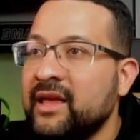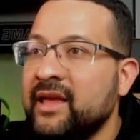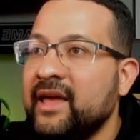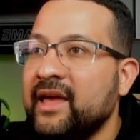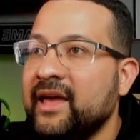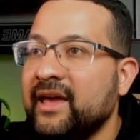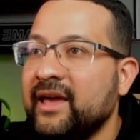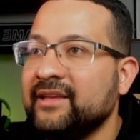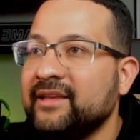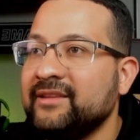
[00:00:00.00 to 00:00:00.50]

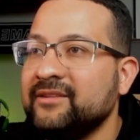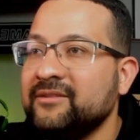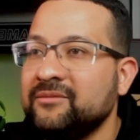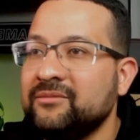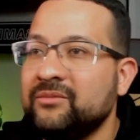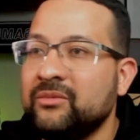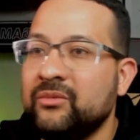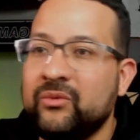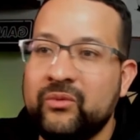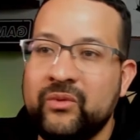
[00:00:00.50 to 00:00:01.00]
and
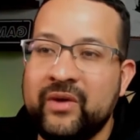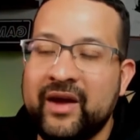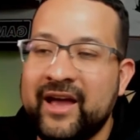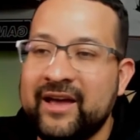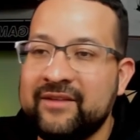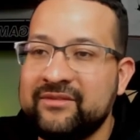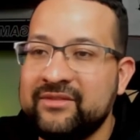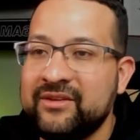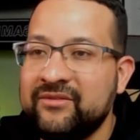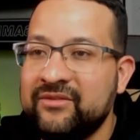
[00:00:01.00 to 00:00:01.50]
we
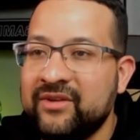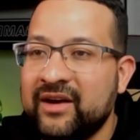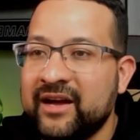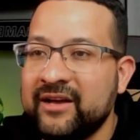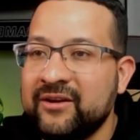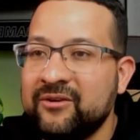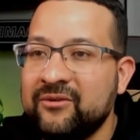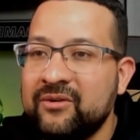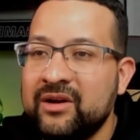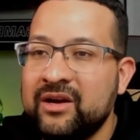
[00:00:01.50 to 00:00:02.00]
have the
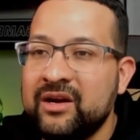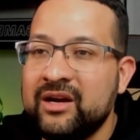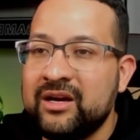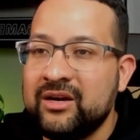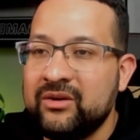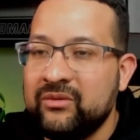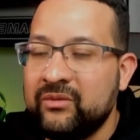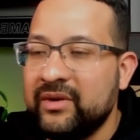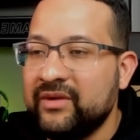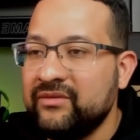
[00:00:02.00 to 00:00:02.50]
file
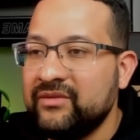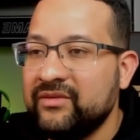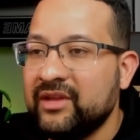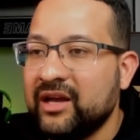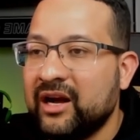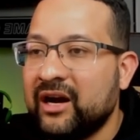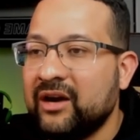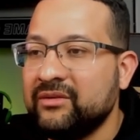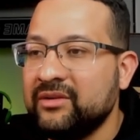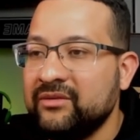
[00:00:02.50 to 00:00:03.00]
with
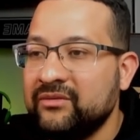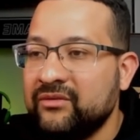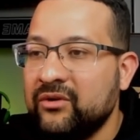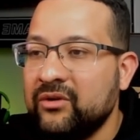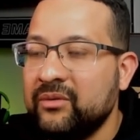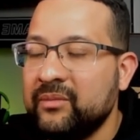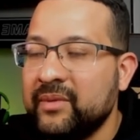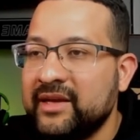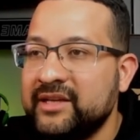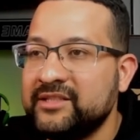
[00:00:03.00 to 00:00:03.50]
all the
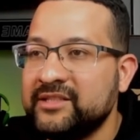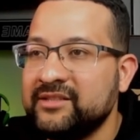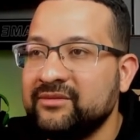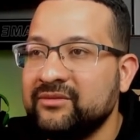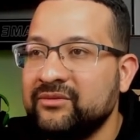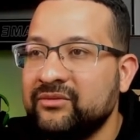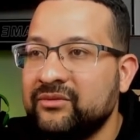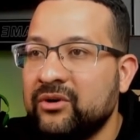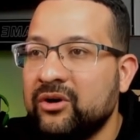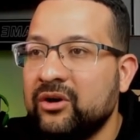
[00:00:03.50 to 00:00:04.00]
information
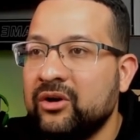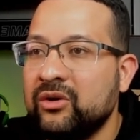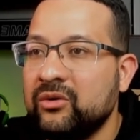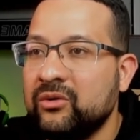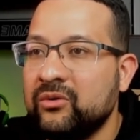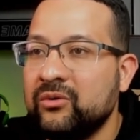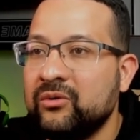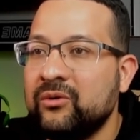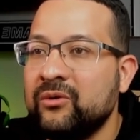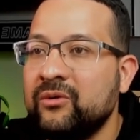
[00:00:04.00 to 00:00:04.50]
for
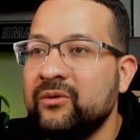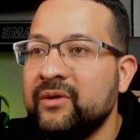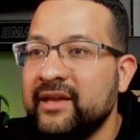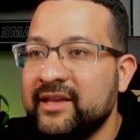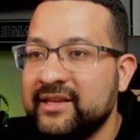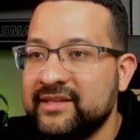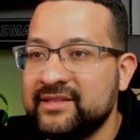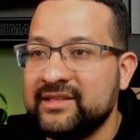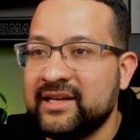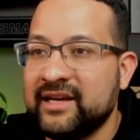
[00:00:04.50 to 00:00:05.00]
Google
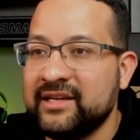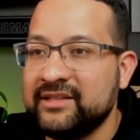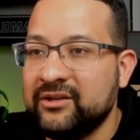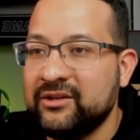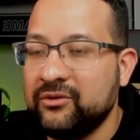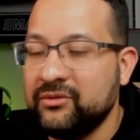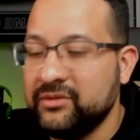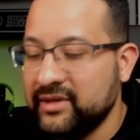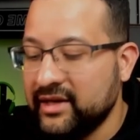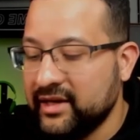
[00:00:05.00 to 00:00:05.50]
inside the
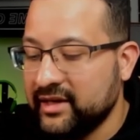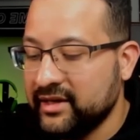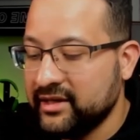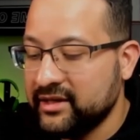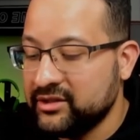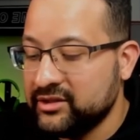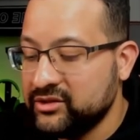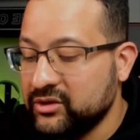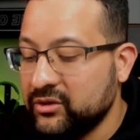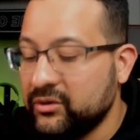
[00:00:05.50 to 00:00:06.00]
container.
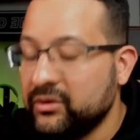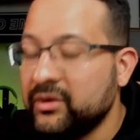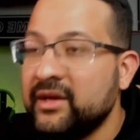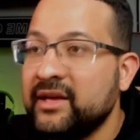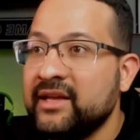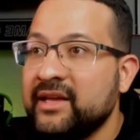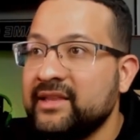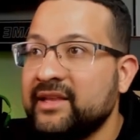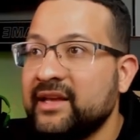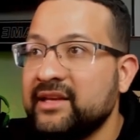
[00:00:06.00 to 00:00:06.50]
So
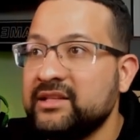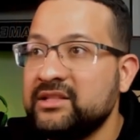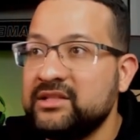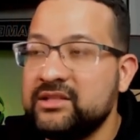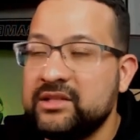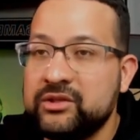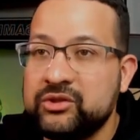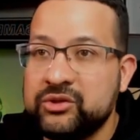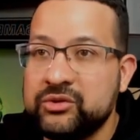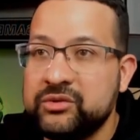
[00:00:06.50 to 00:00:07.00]
That's the
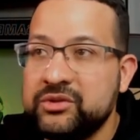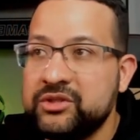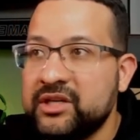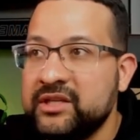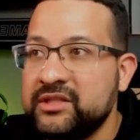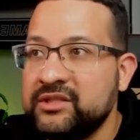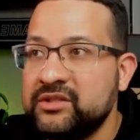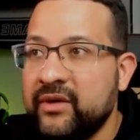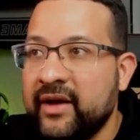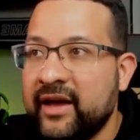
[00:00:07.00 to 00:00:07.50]
two
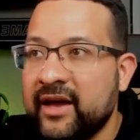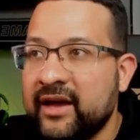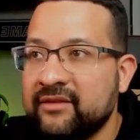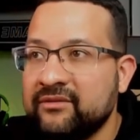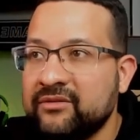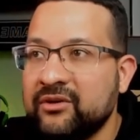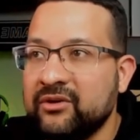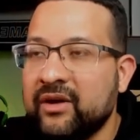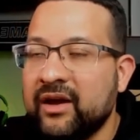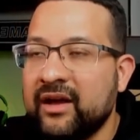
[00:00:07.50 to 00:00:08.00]
changes you have.
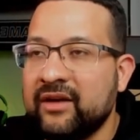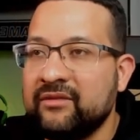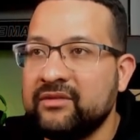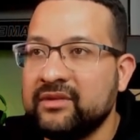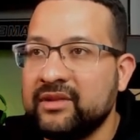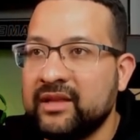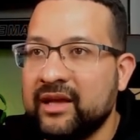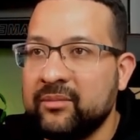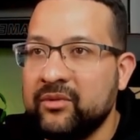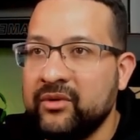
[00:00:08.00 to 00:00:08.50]
You have
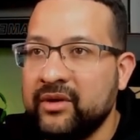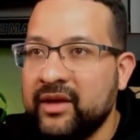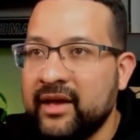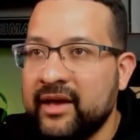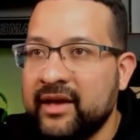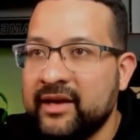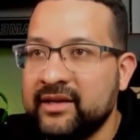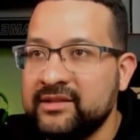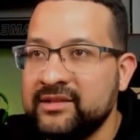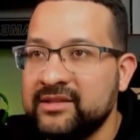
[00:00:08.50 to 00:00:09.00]

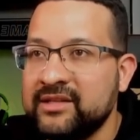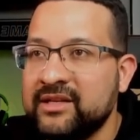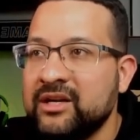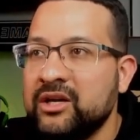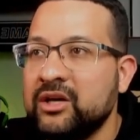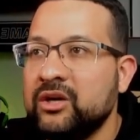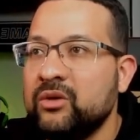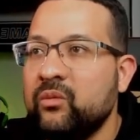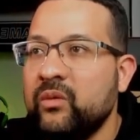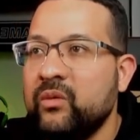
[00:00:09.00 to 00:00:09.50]
wget,
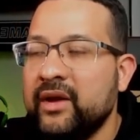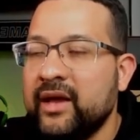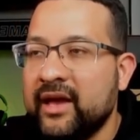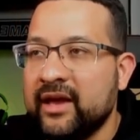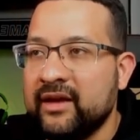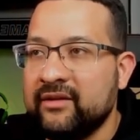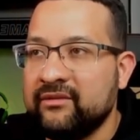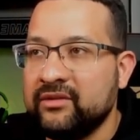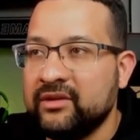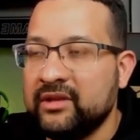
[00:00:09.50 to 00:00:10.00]
we
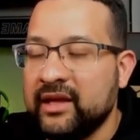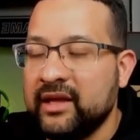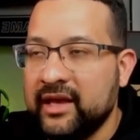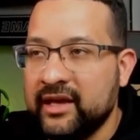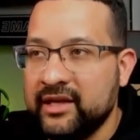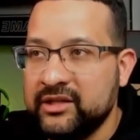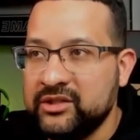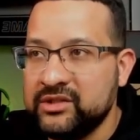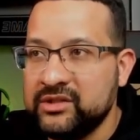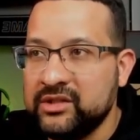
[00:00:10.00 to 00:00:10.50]
have the
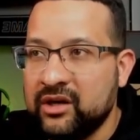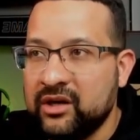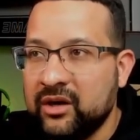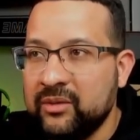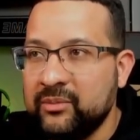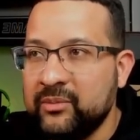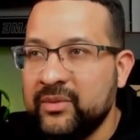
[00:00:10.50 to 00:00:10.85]
htop,